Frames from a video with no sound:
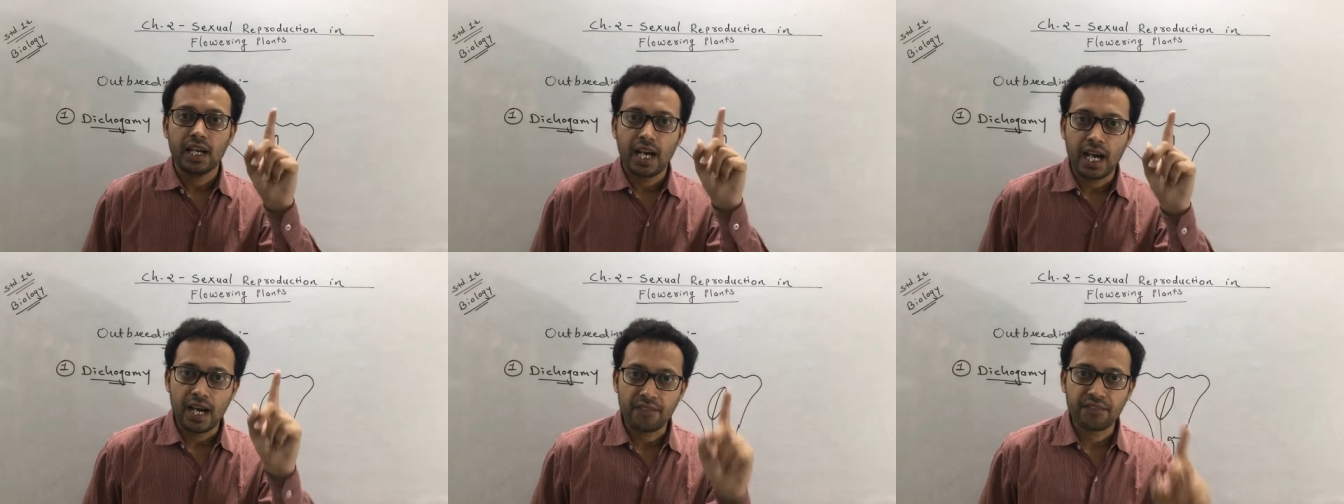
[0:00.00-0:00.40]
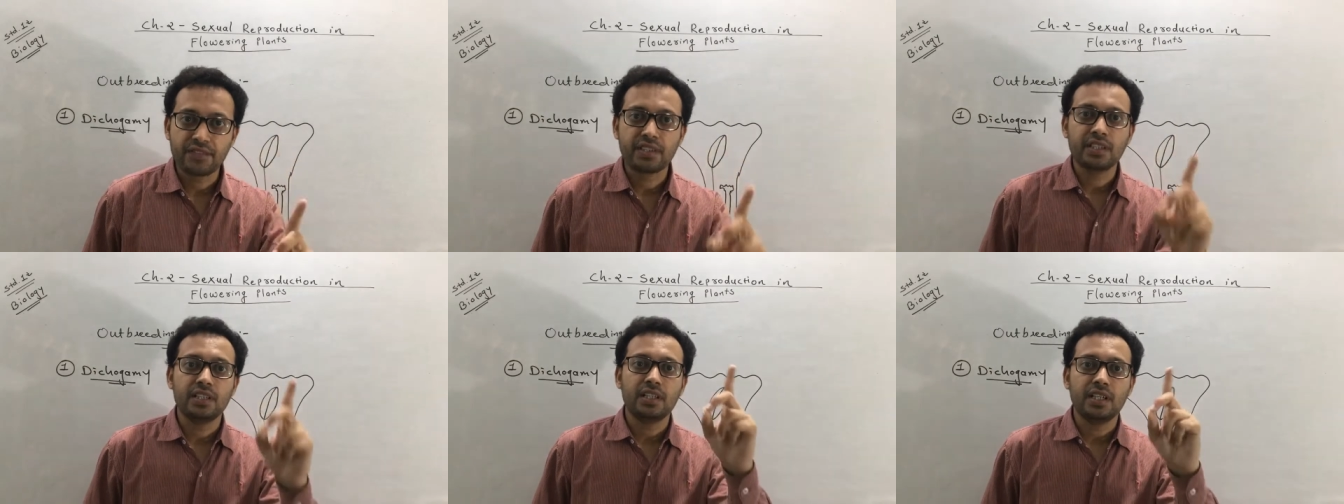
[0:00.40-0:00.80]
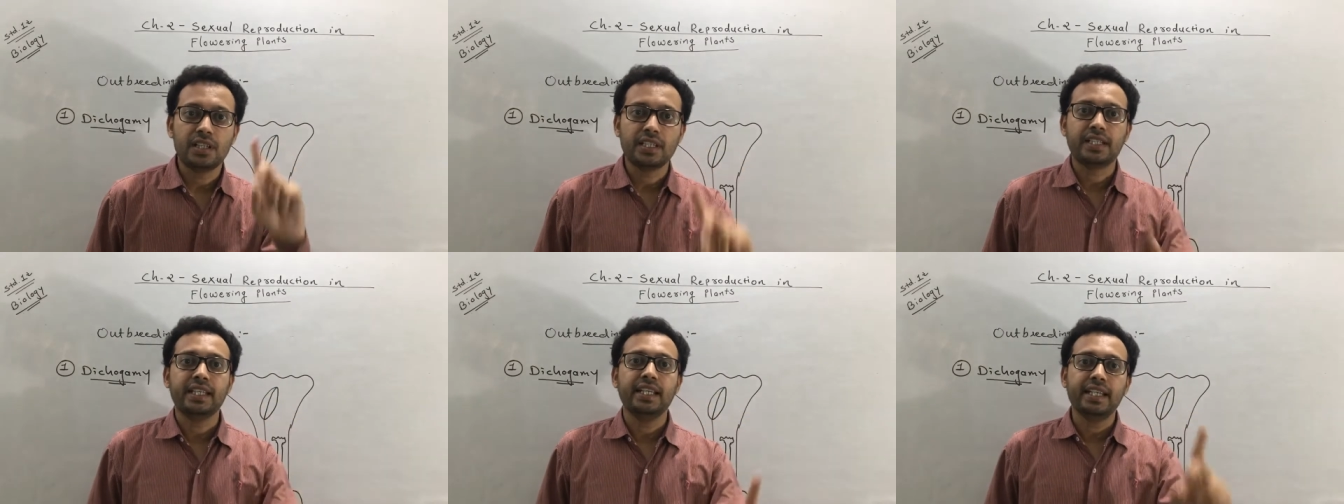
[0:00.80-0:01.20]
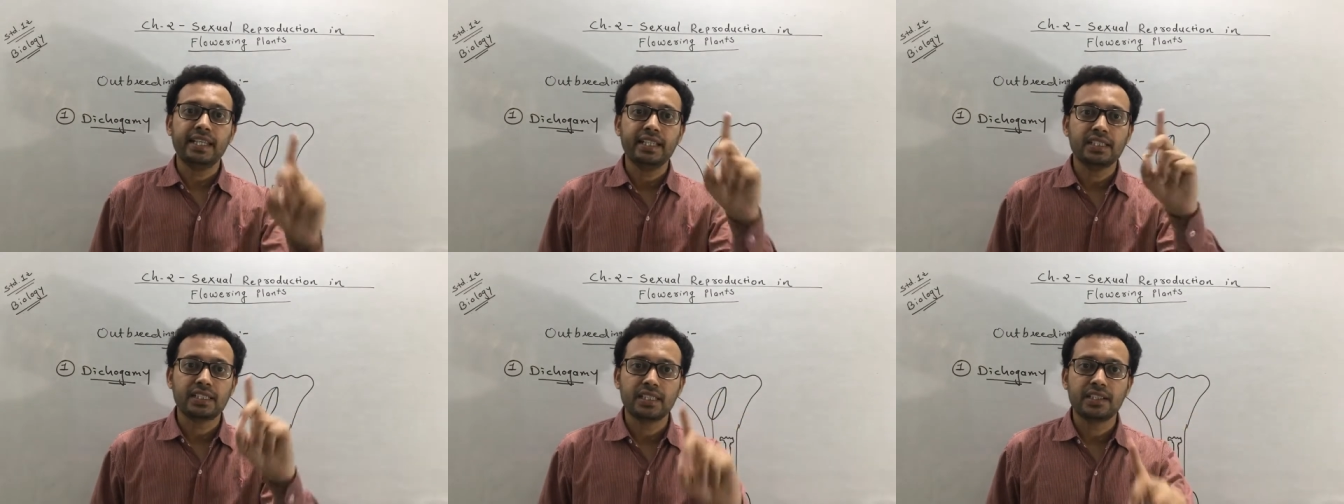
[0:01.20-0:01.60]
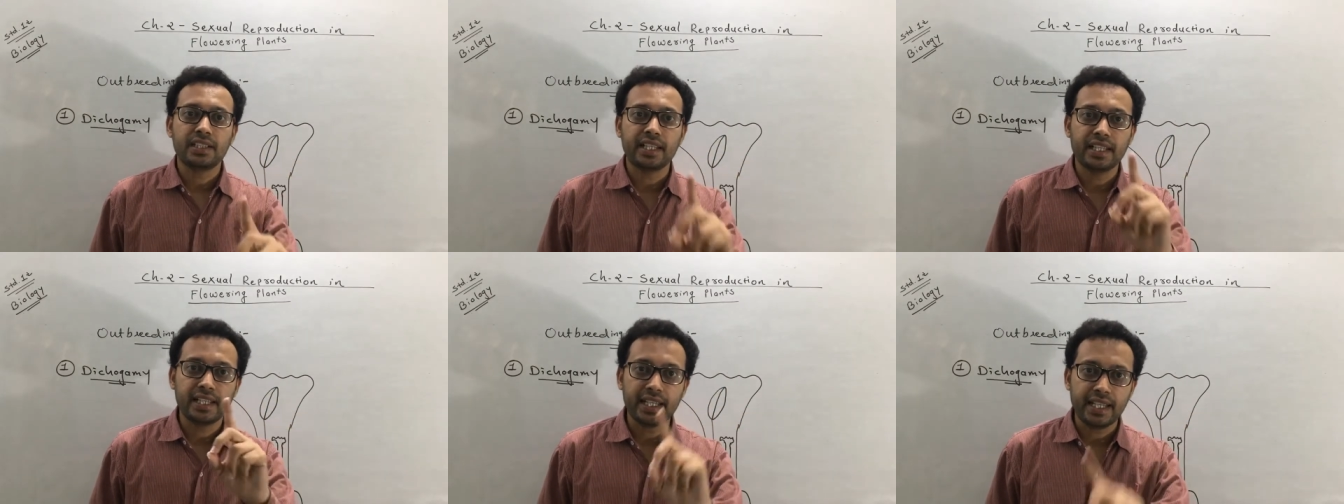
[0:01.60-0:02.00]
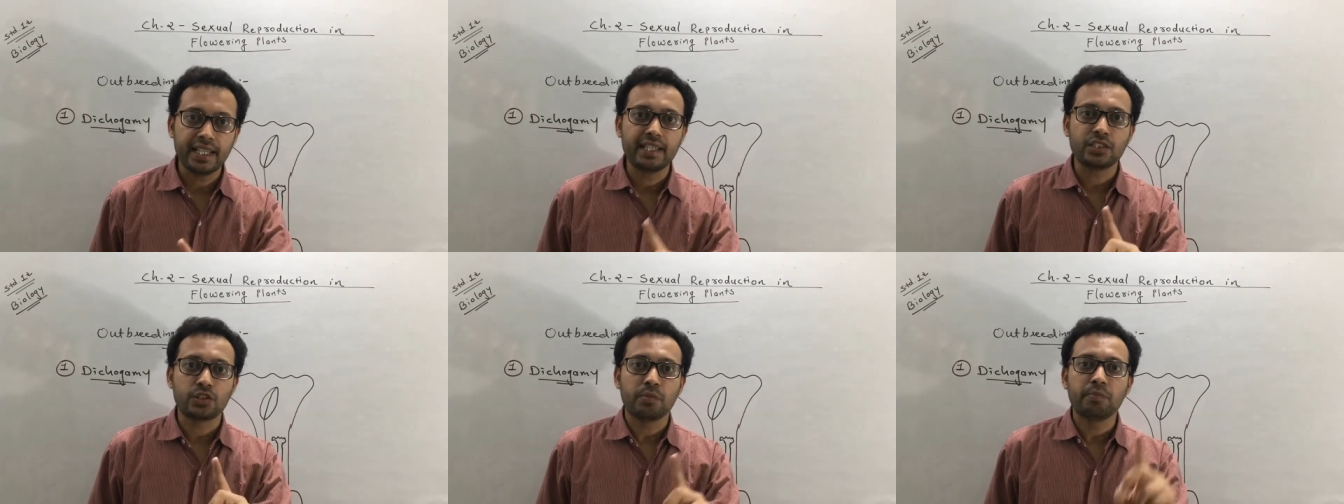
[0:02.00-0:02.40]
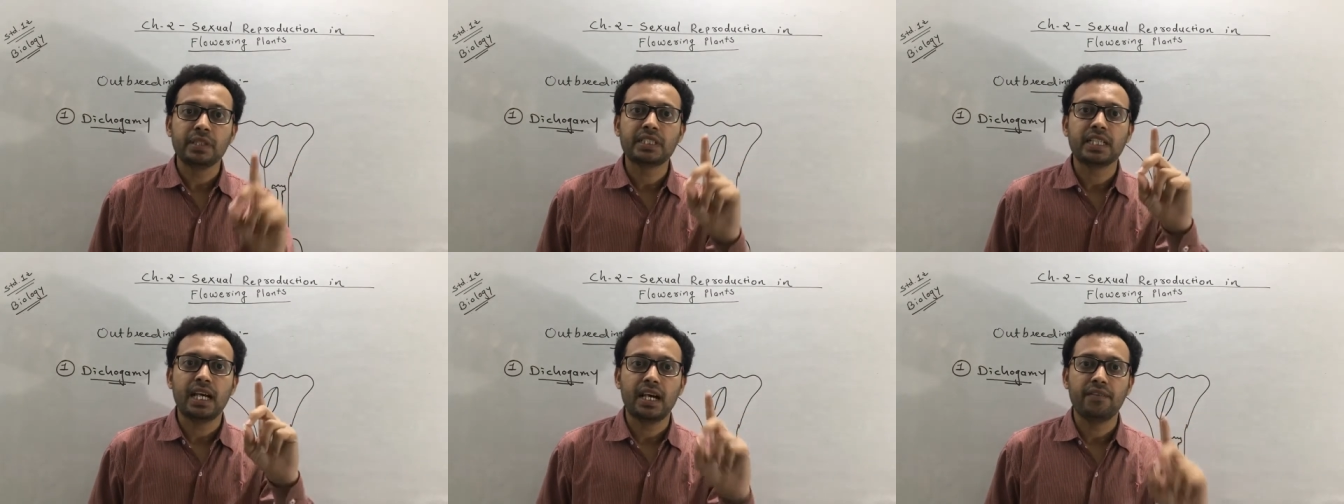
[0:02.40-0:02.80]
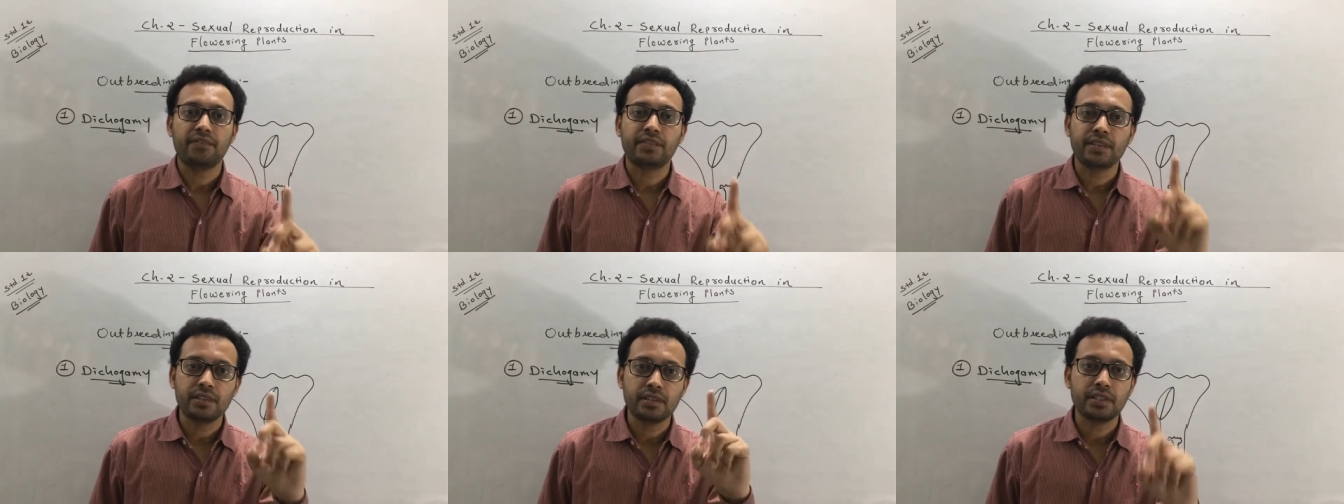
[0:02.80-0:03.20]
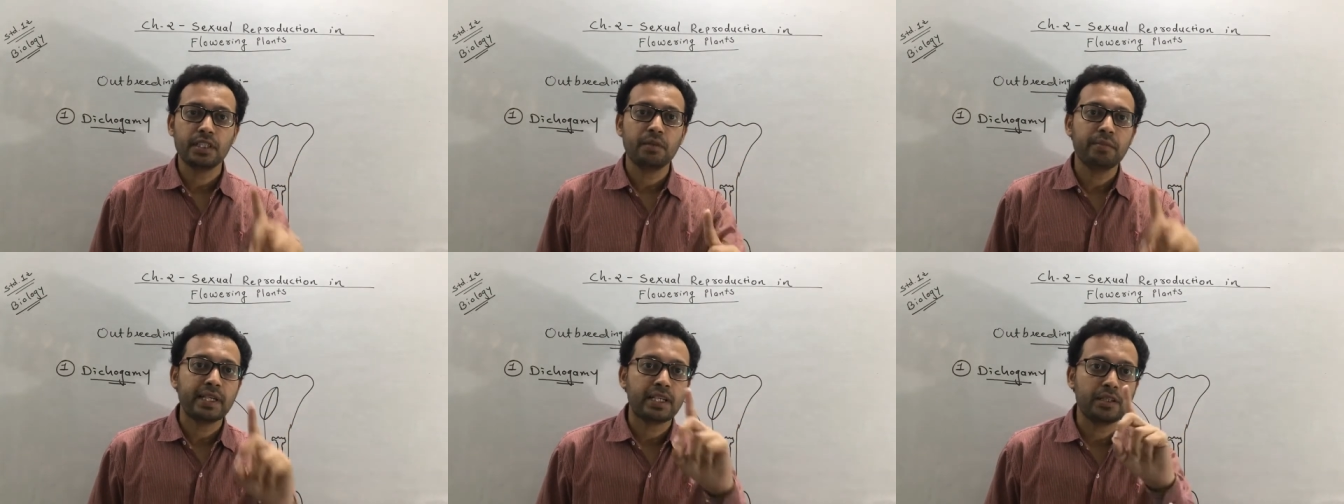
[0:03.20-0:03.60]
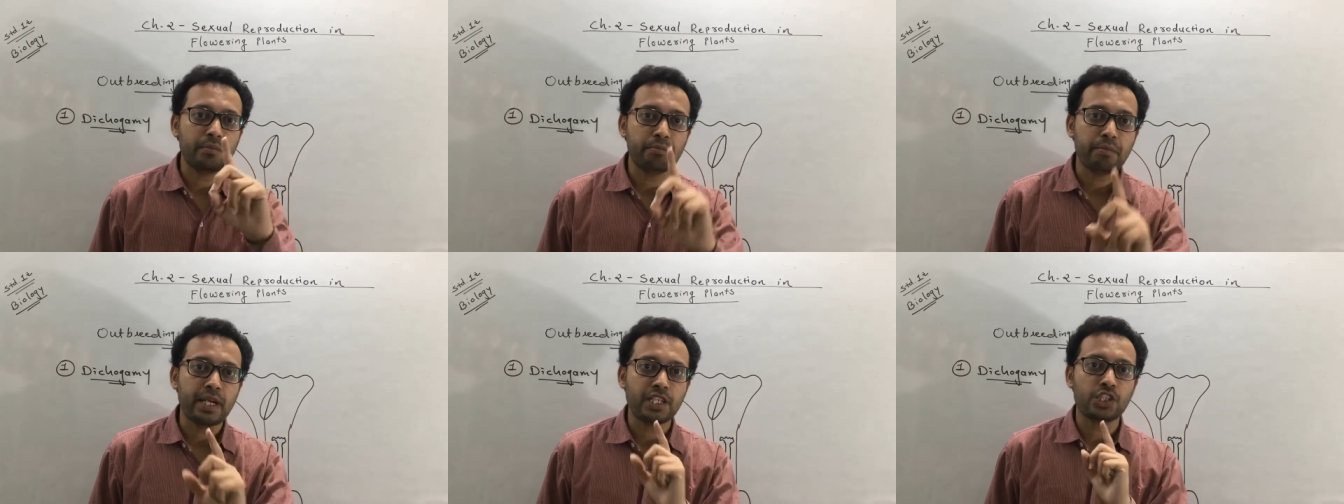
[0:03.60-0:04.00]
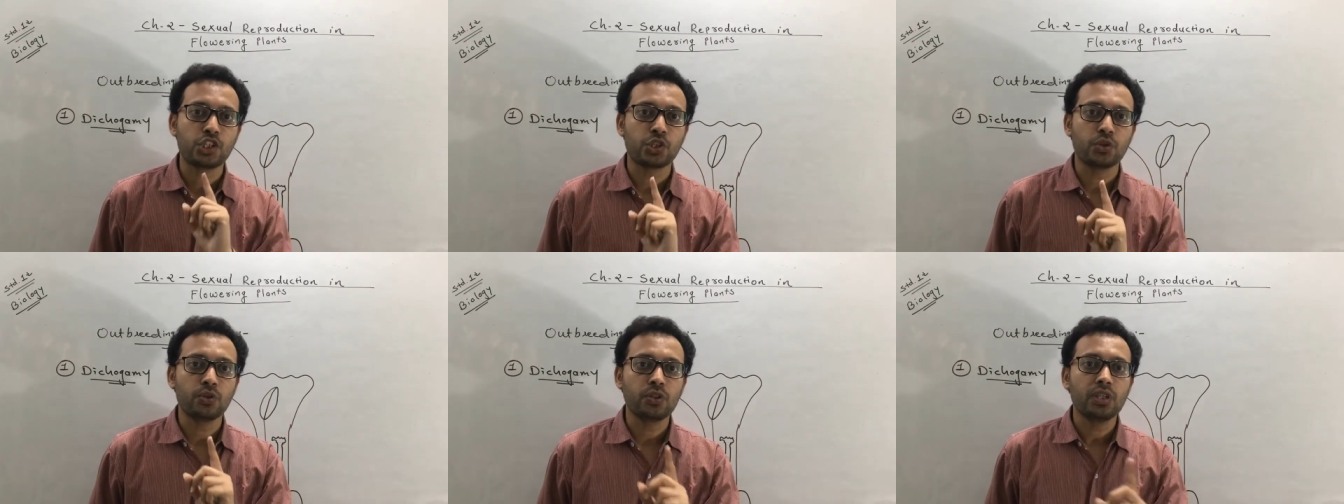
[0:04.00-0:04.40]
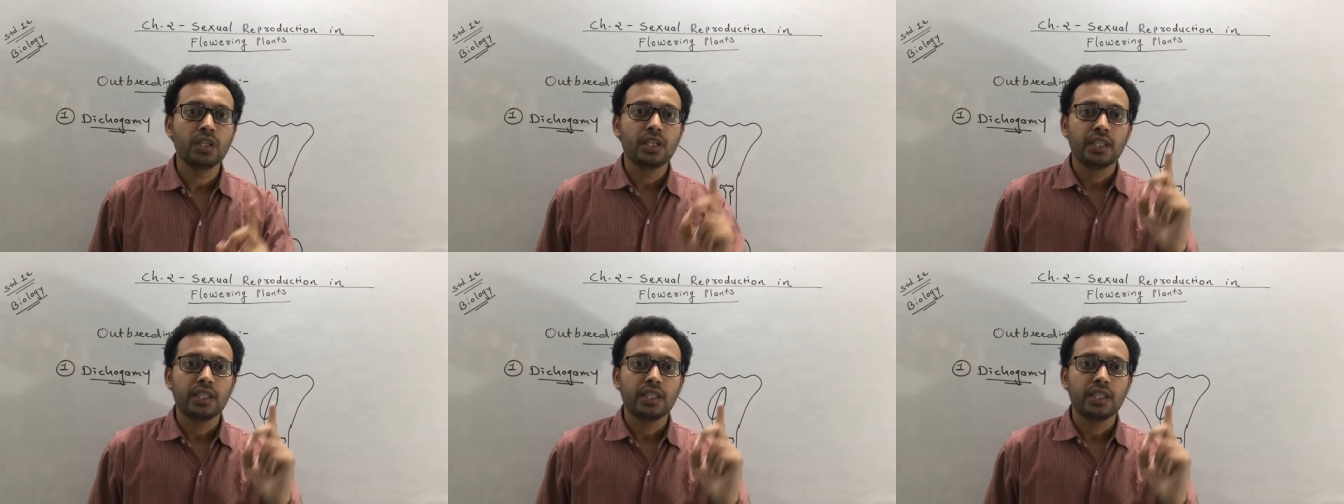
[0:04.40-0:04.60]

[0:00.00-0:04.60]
After attaining certain age, means after they become mature,